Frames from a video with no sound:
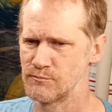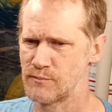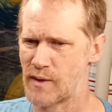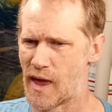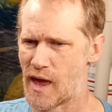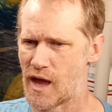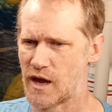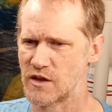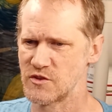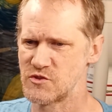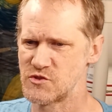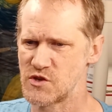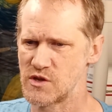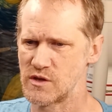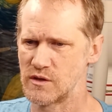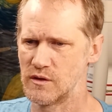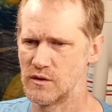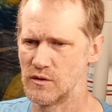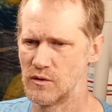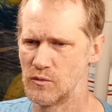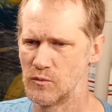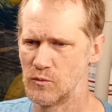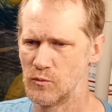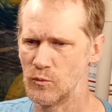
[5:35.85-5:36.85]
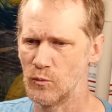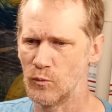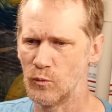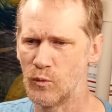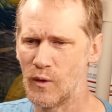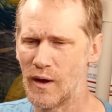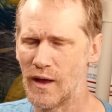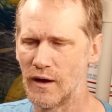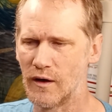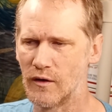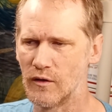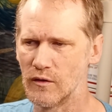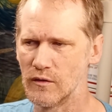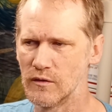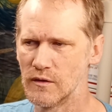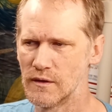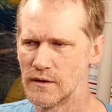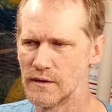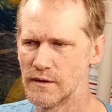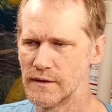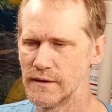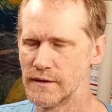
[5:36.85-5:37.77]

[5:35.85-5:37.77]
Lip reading: packaging well,